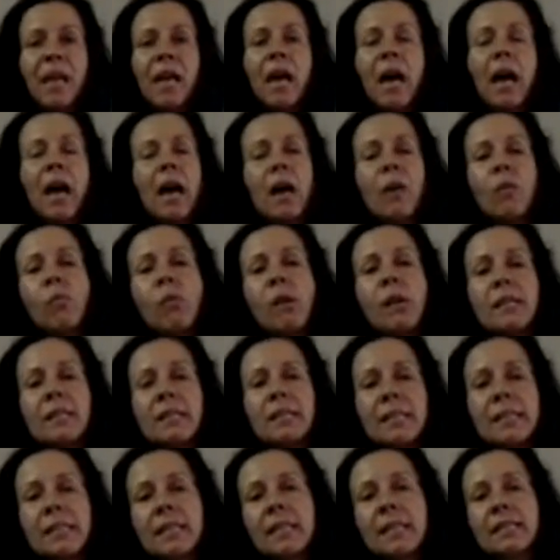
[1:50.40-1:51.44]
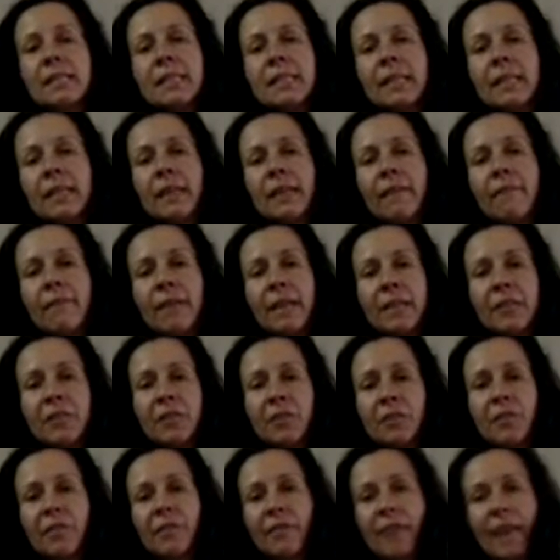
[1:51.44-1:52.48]
I once did a vendor
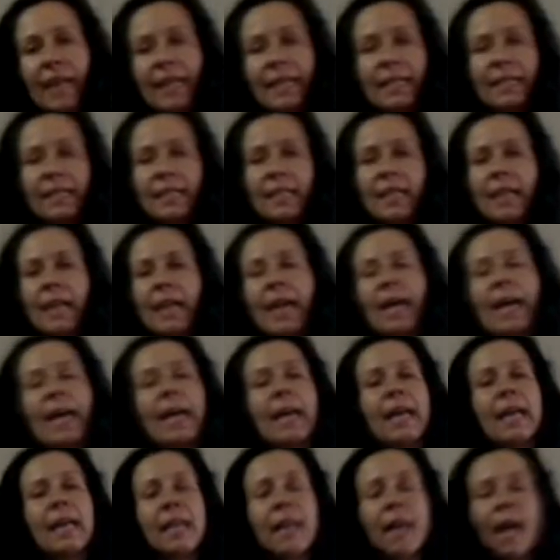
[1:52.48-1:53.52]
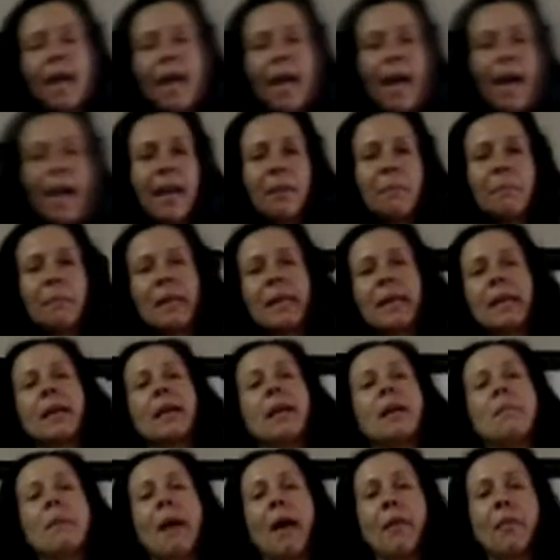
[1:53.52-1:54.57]
event and I had to make
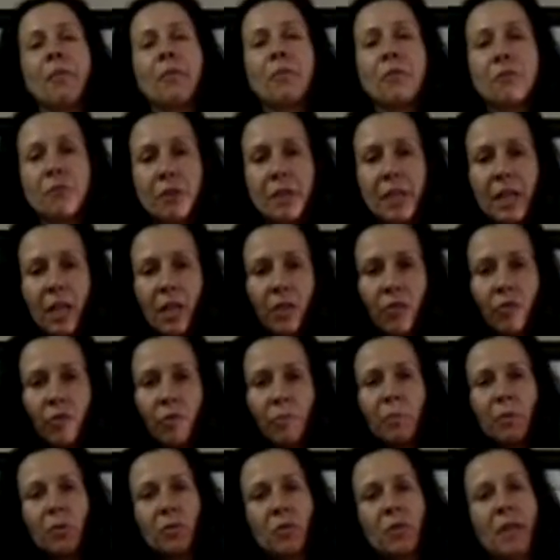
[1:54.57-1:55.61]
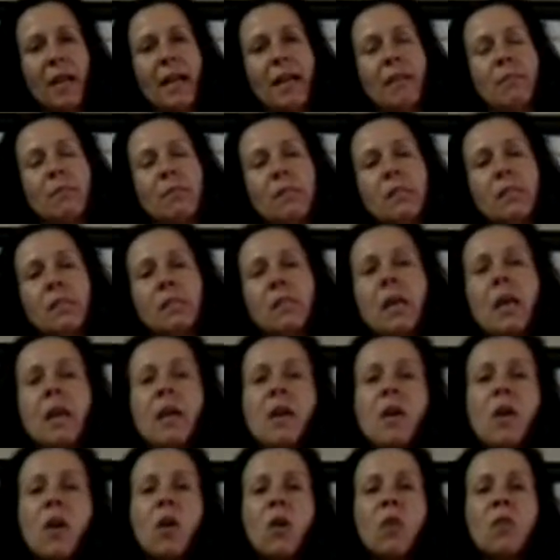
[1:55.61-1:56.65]
about 300 balloon animals
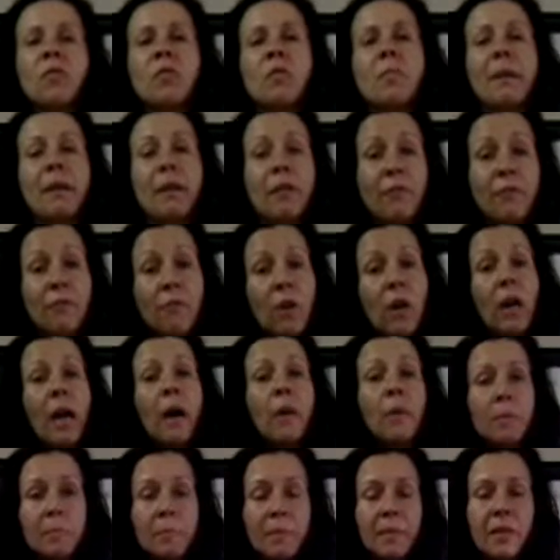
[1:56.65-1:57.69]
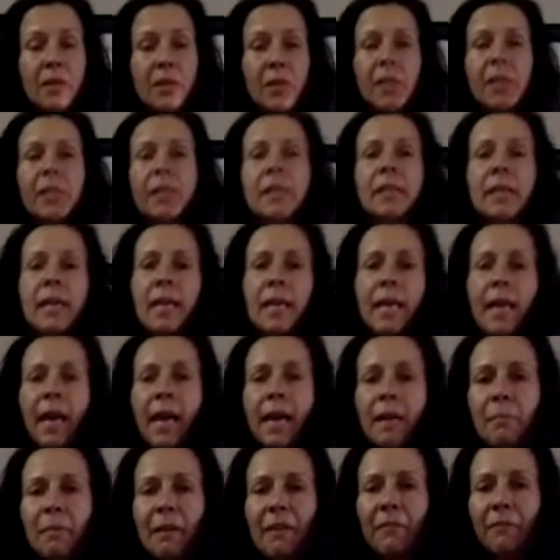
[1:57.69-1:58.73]
over about a 4-hour period. And
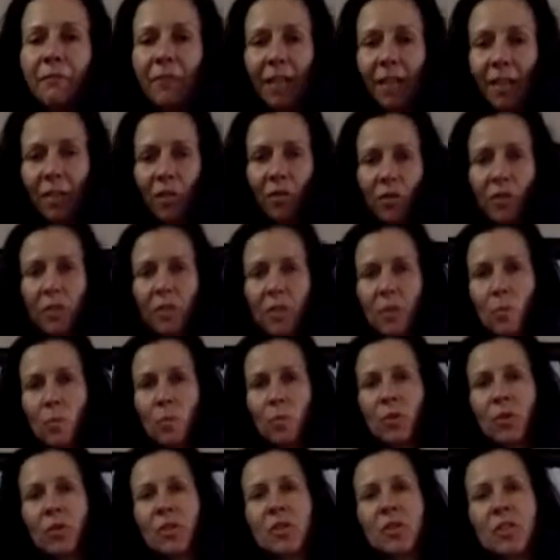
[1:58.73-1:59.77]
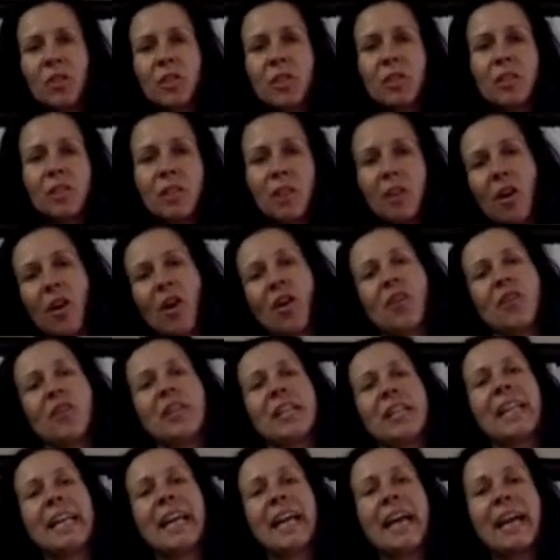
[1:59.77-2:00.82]
my fingers were just
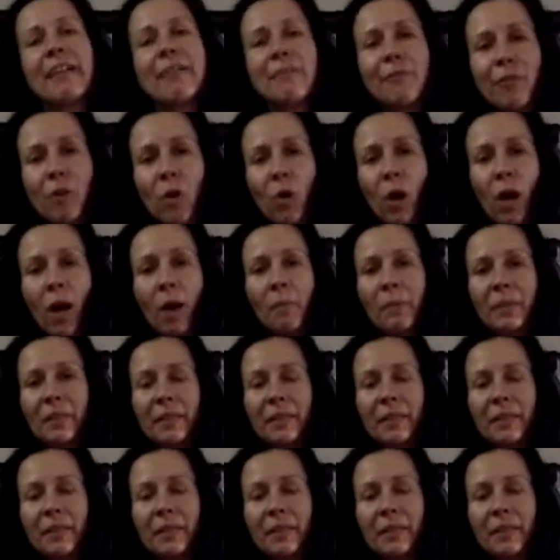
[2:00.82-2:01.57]
hurting and raw, but